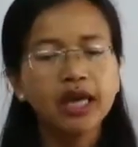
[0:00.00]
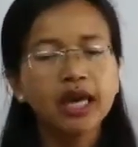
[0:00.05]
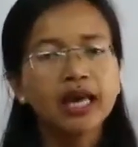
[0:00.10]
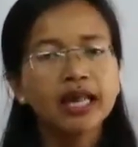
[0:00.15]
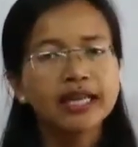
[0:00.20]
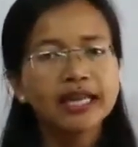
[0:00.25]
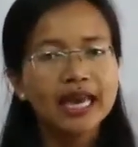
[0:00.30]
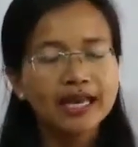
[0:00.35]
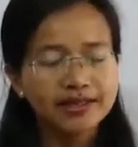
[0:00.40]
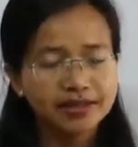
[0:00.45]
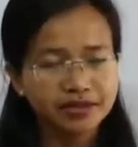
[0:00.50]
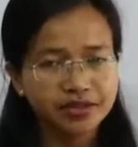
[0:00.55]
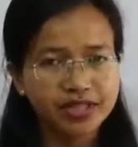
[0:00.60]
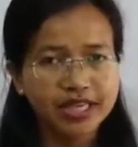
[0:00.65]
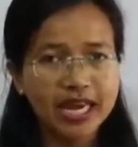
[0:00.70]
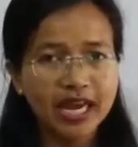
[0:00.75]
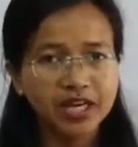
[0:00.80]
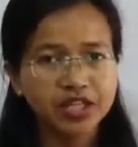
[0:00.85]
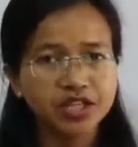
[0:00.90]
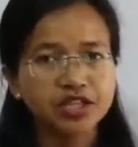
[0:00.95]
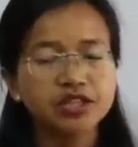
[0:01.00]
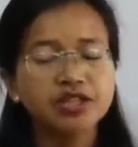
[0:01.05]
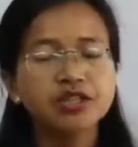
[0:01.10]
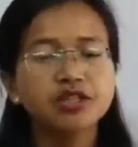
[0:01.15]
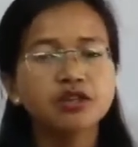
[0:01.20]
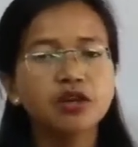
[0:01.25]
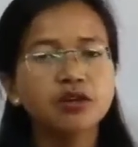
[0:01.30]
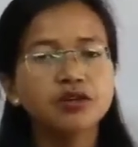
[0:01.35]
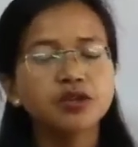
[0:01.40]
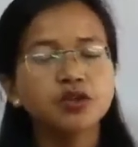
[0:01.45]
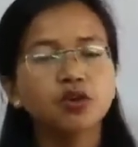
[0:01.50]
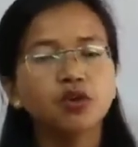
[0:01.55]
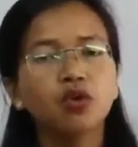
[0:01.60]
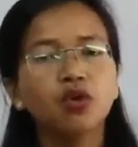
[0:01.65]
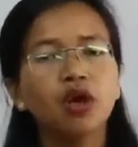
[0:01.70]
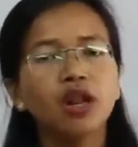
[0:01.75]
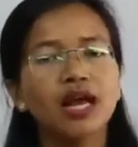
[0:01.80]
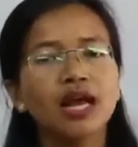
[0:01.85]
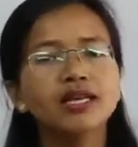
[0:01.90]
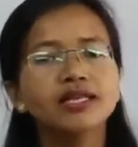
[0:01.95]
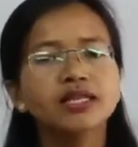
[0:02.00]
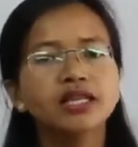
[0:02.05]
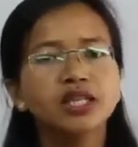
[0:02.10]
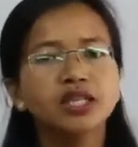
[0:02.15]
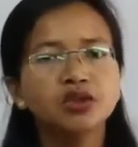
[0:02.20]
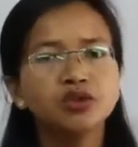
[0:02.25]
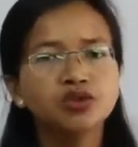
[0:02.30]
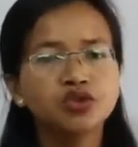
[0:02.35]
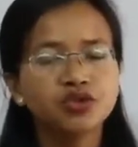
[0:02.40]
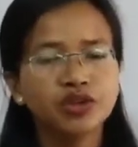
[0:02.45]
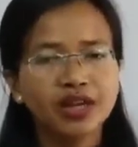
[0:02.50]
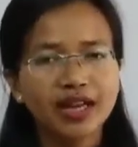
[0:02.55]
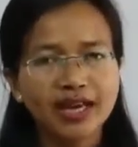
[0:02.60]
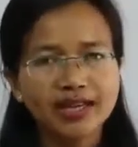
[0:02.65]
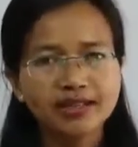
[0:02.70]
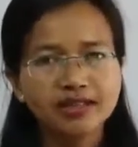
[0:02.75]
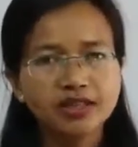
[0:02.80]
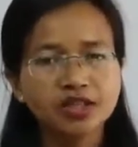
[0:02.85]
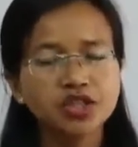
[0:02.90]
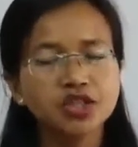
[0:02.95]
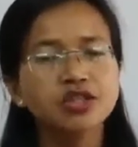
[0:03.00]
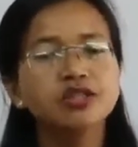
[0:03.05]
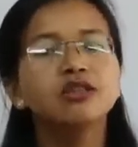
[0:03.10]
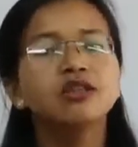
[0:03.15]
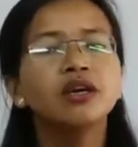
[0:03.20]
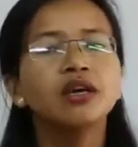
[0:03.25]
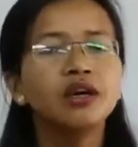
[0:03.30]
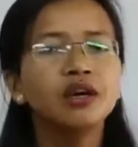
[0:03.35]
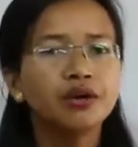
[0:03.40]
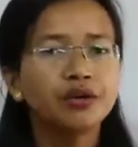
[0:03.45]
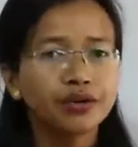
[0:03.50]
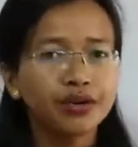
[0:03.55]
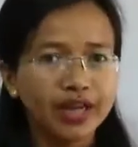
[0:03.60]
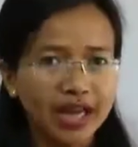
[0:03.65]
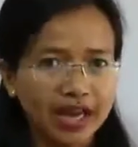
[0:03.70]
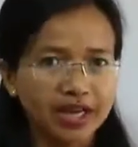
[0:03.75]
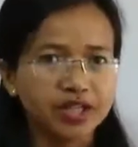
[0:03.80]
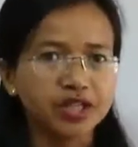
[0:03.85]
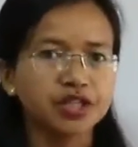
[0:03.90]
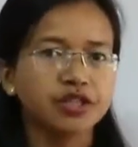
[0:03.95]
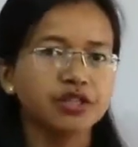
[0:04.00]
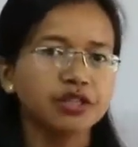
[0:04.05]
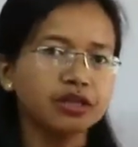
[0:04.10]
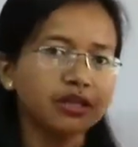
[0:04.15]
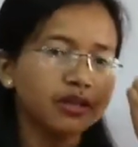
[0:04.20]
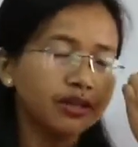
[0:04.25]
That reaction is also called as neutralization reaction.